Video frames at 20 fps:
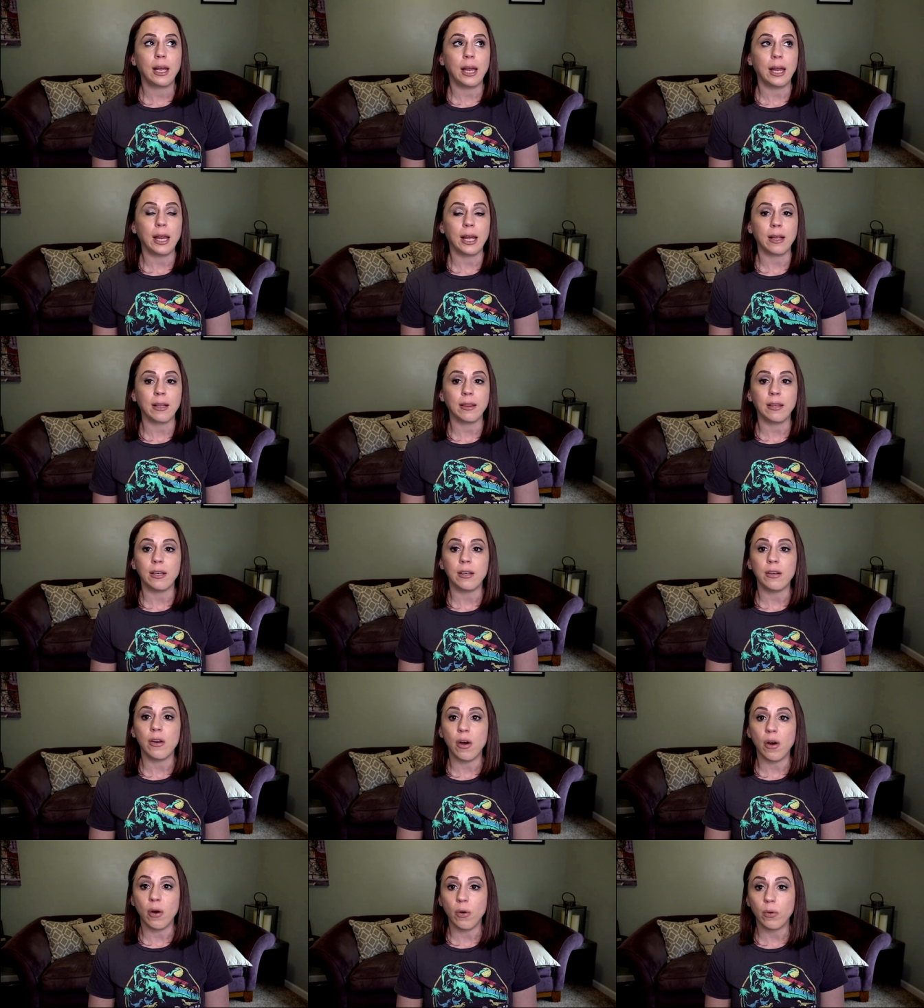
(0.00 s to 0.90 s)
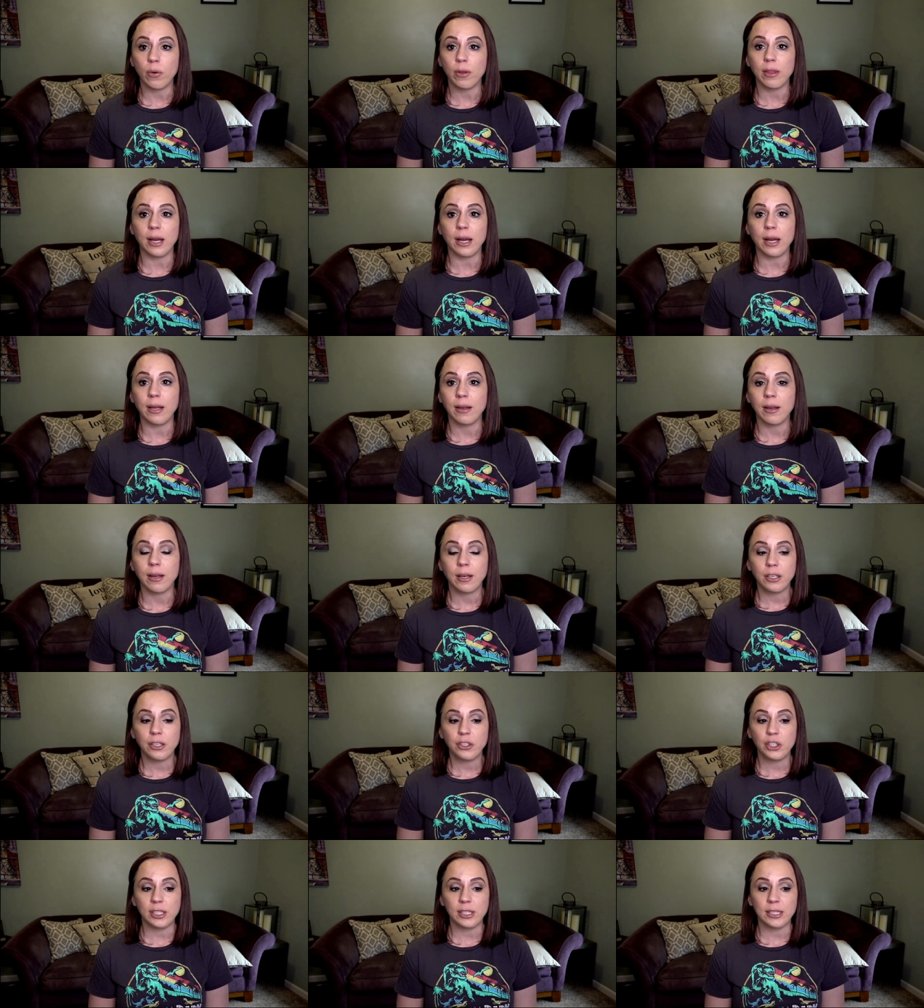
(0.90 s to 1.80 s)
And they know that
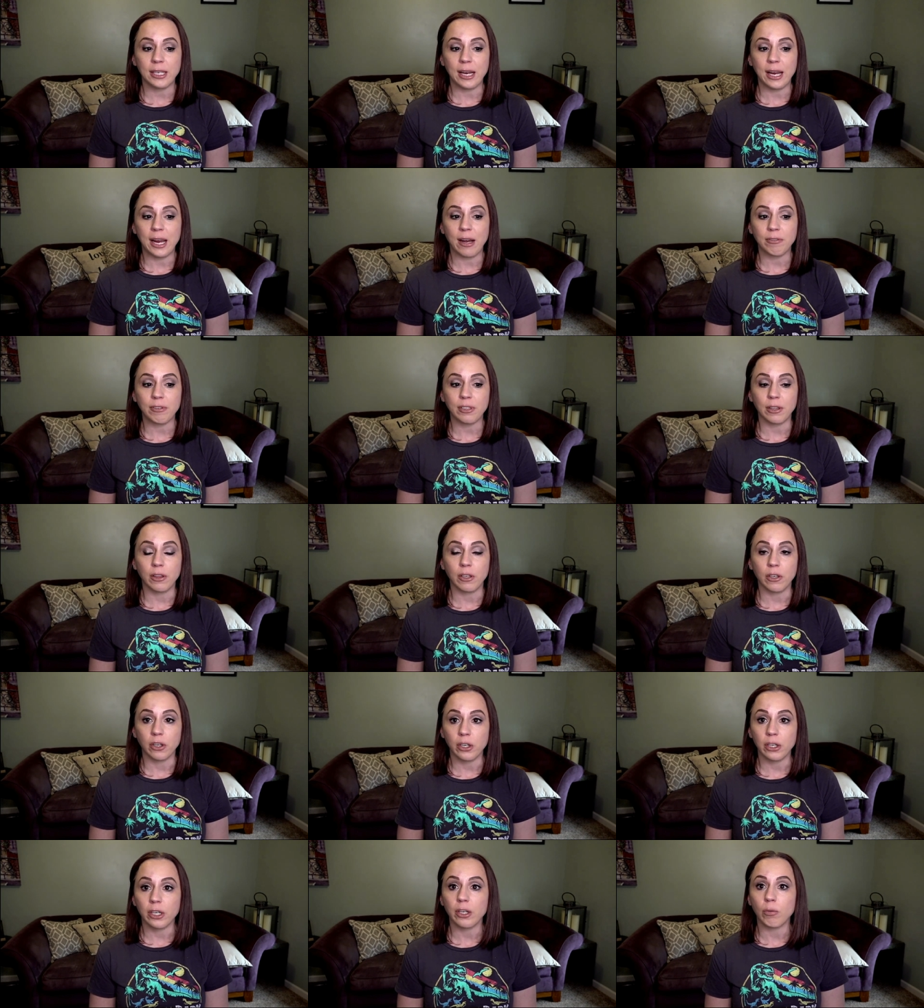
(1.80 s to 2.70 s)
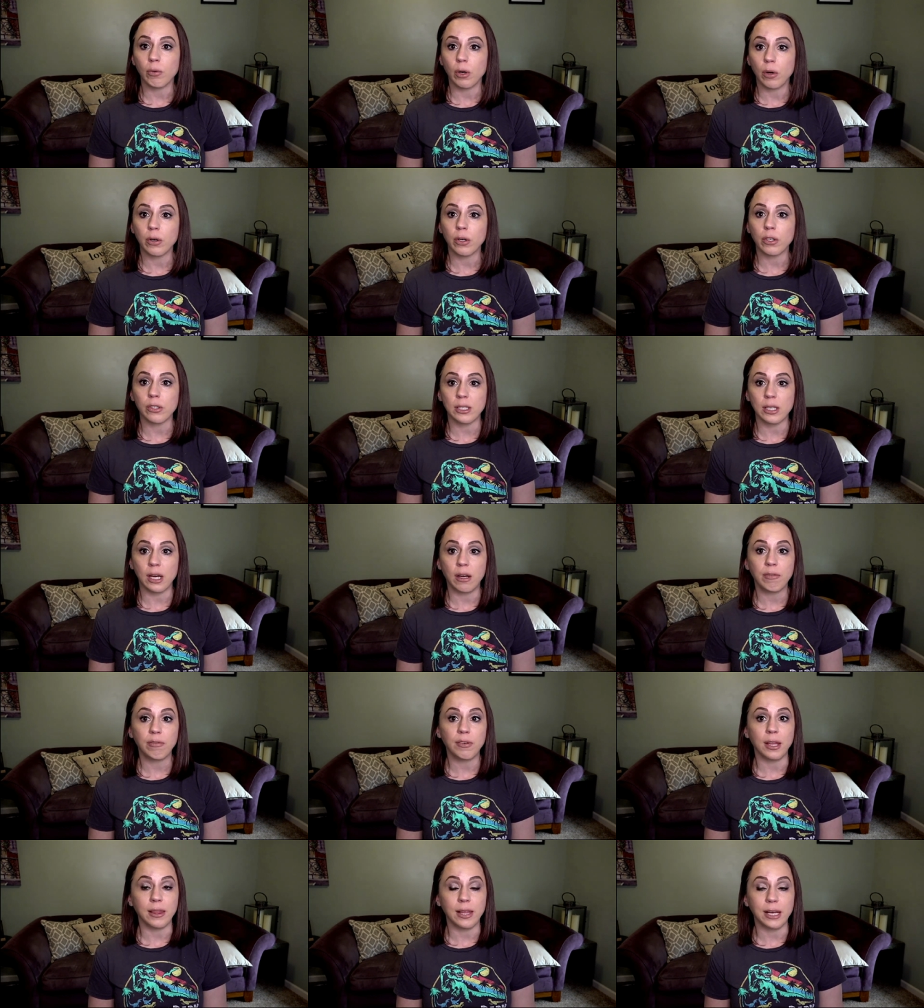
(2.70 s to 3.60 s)
she's going to have to learn and grow
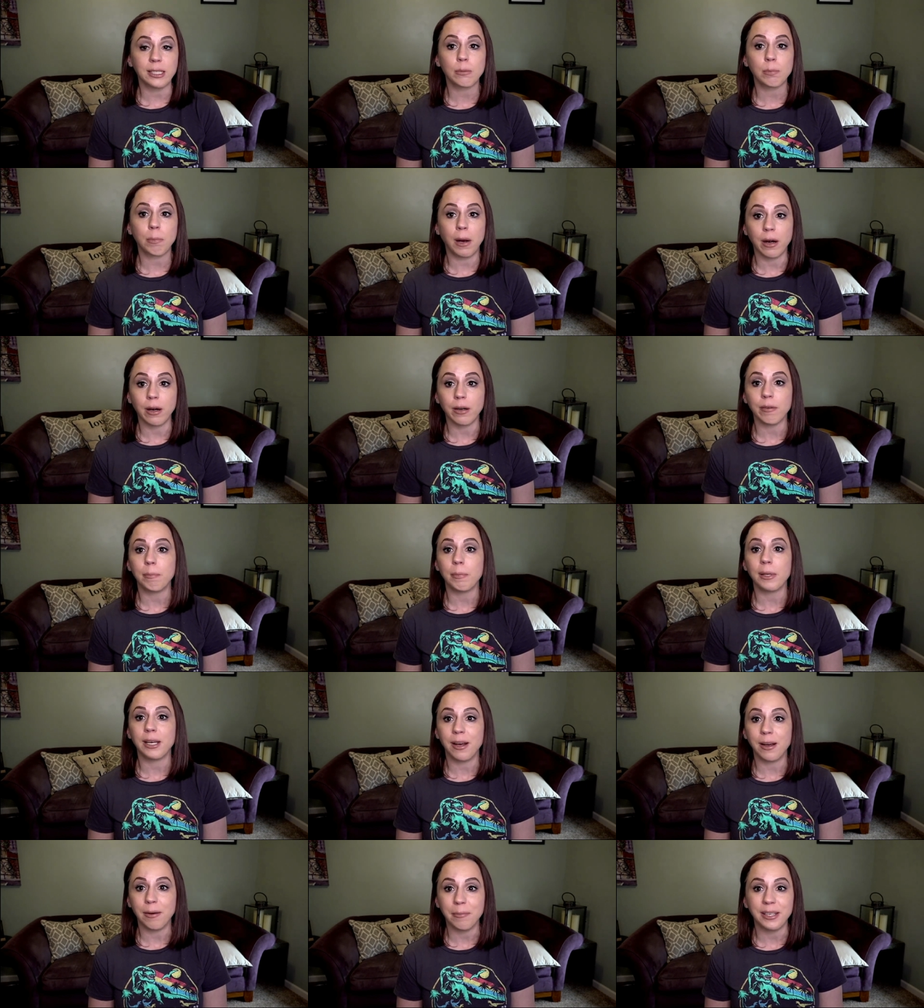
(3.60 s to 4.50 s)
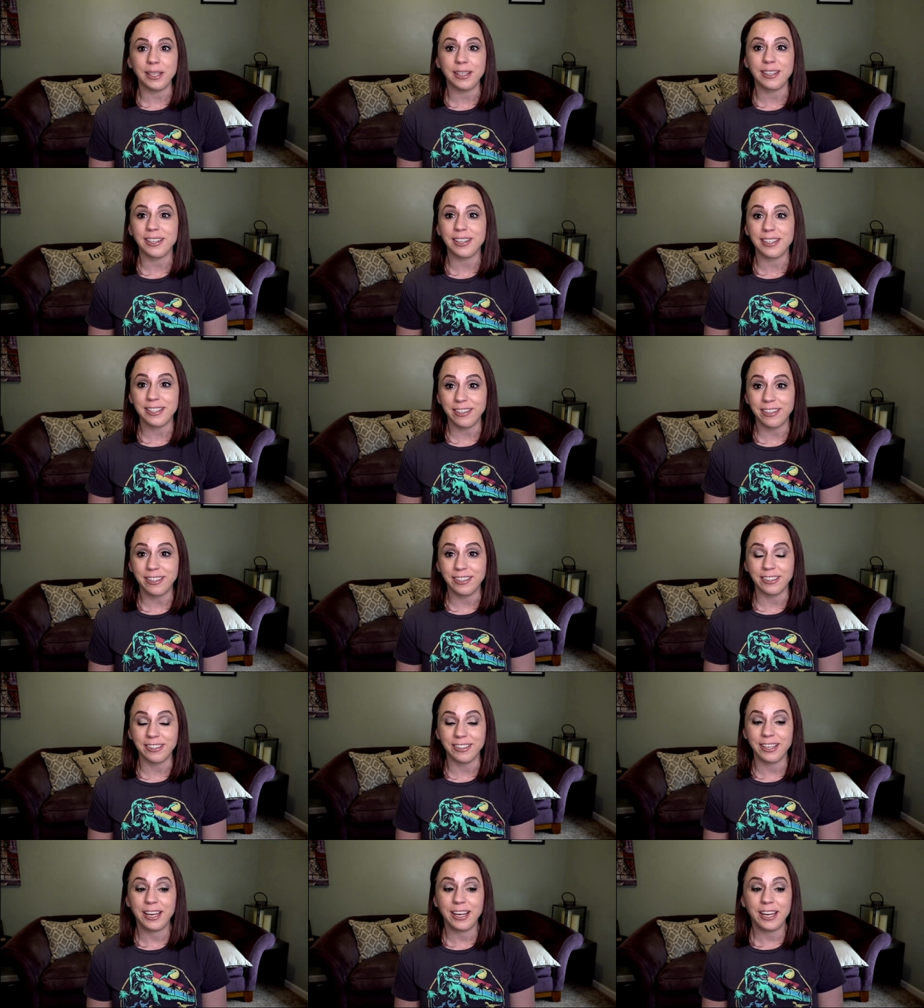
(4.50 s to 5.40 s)
herself, and that's part of becoming an
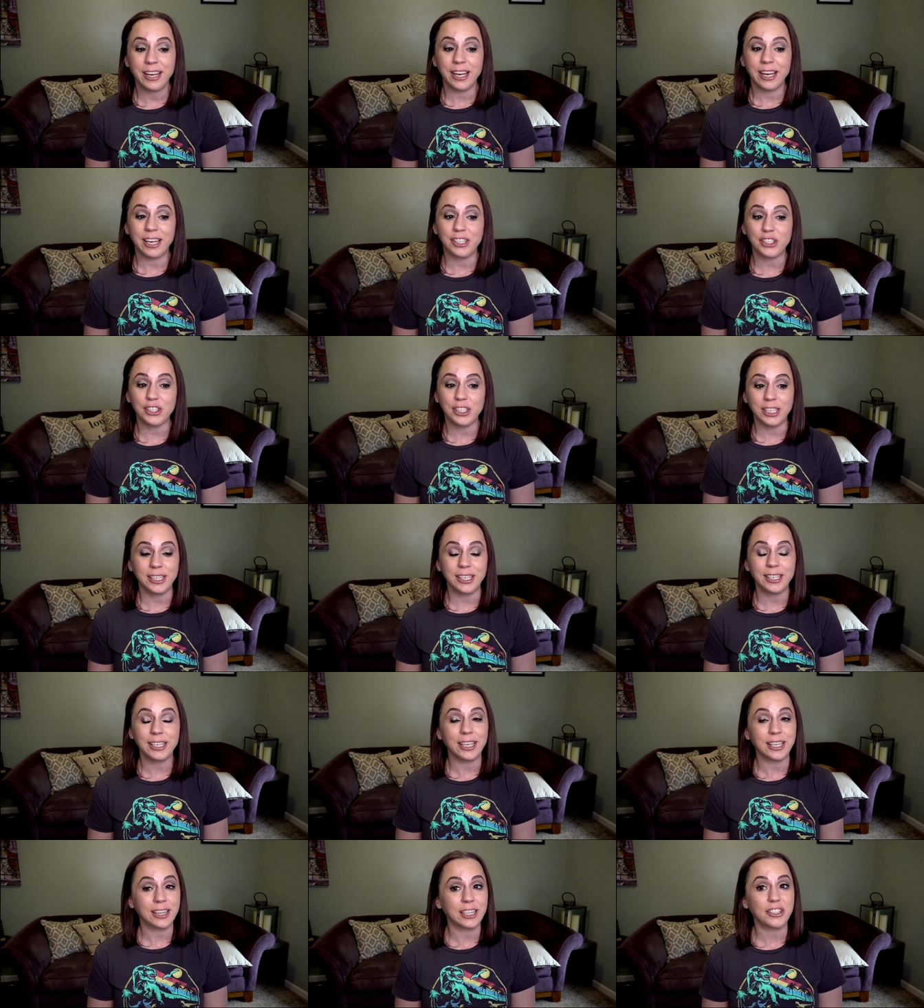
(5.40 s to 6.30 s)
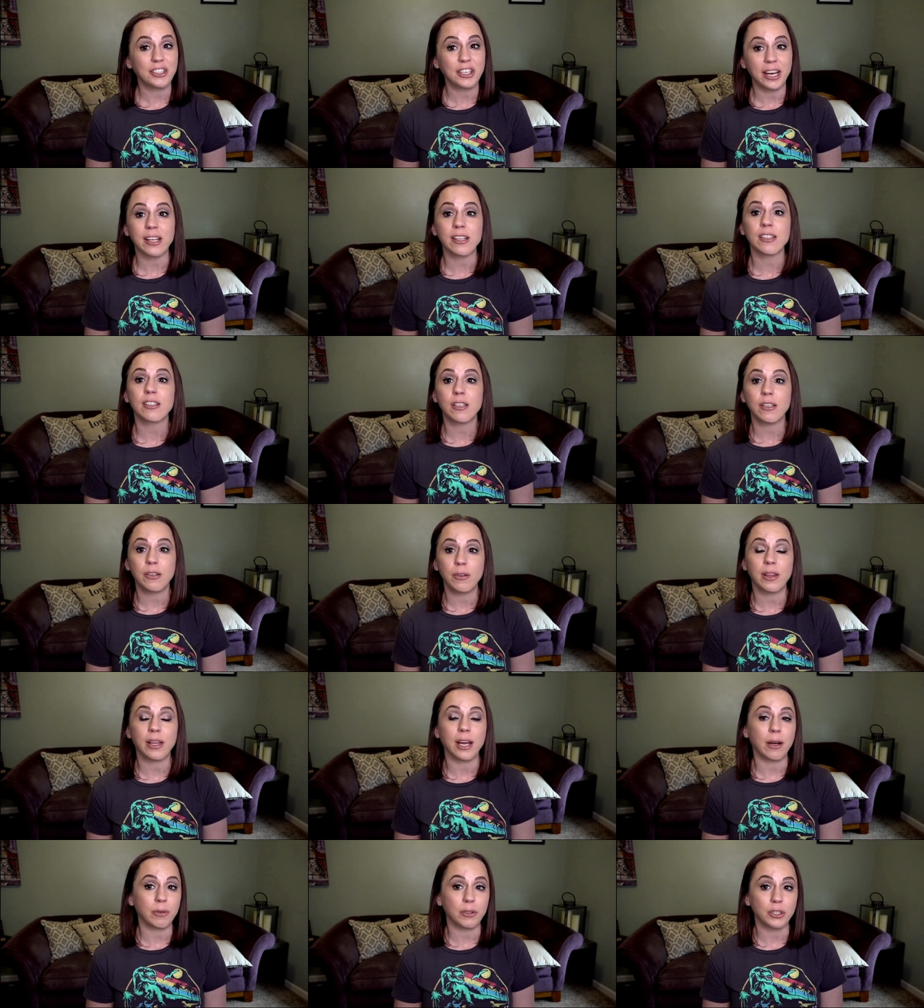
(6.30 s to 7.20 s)
adult. And she didn't get the chance to do
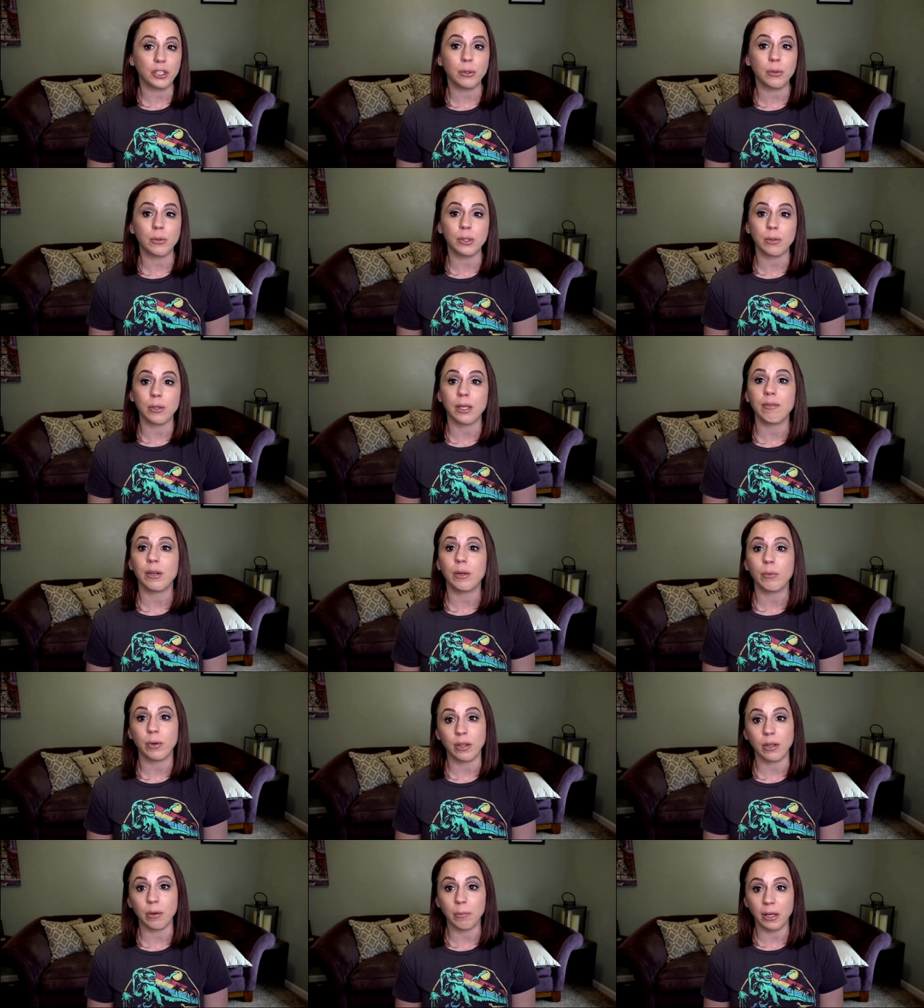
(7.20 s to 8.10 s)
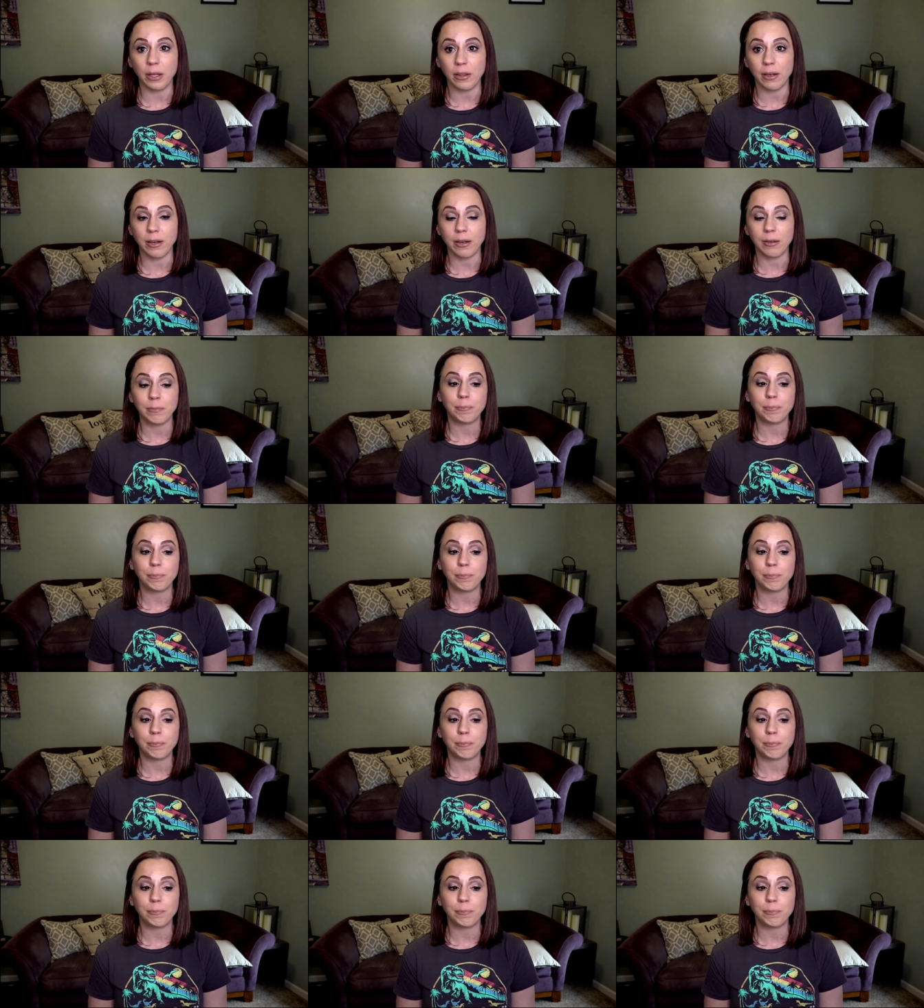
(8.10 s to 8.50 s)
that when she was living with her mother.